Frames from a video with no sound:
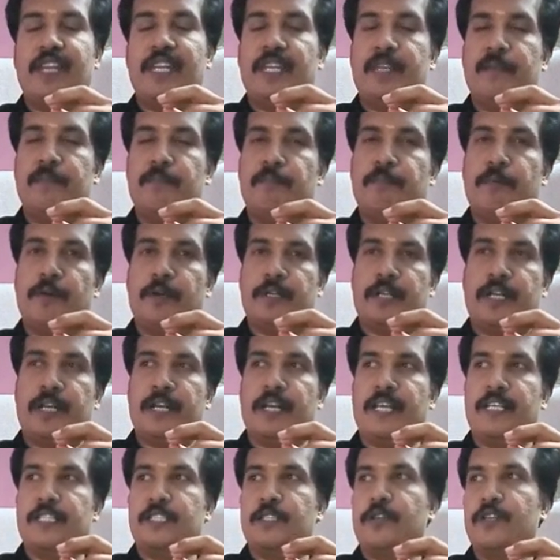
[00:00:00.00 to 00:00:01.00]
important,
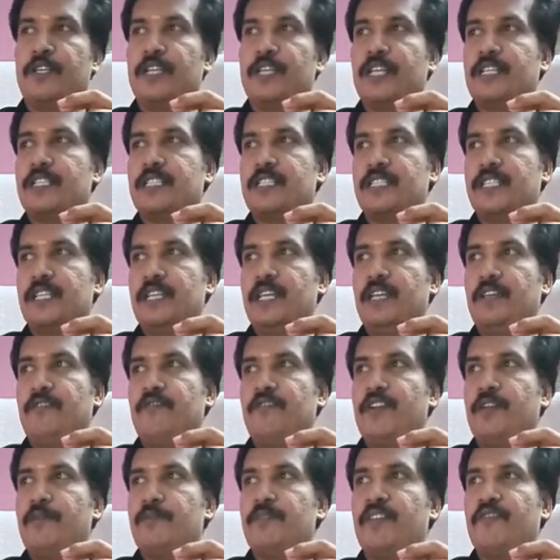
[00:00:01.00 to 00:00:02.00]
as you can see
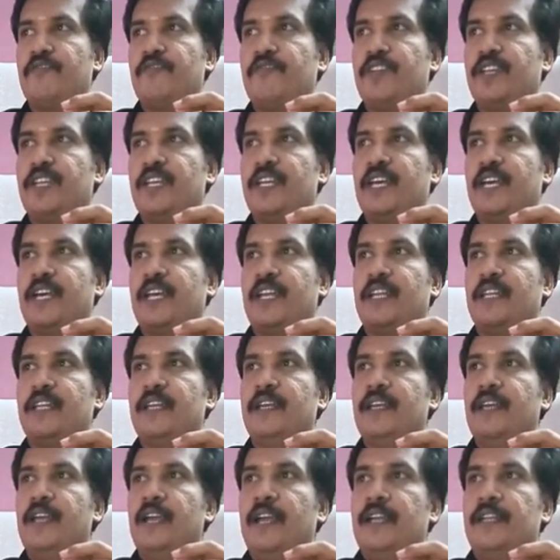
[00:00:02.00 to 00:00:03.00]
from the figure,
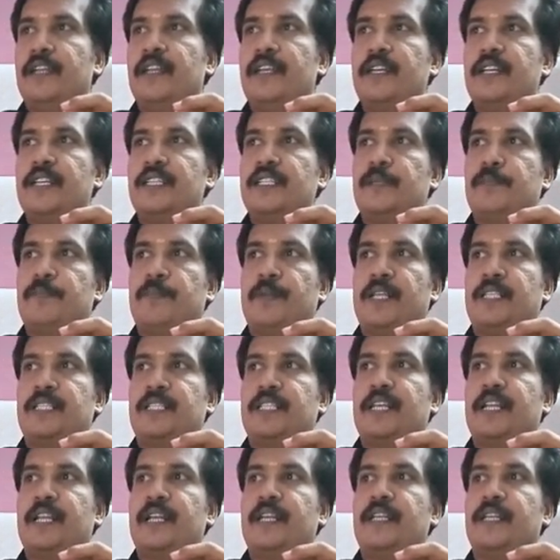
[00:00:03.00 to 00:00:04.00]
it is
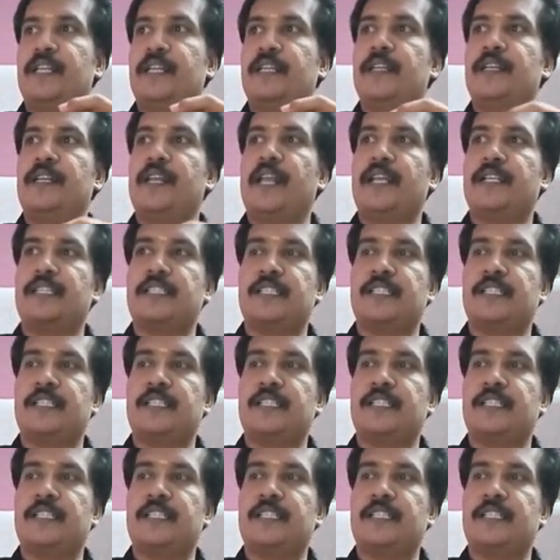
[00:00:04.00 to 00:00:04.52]
present next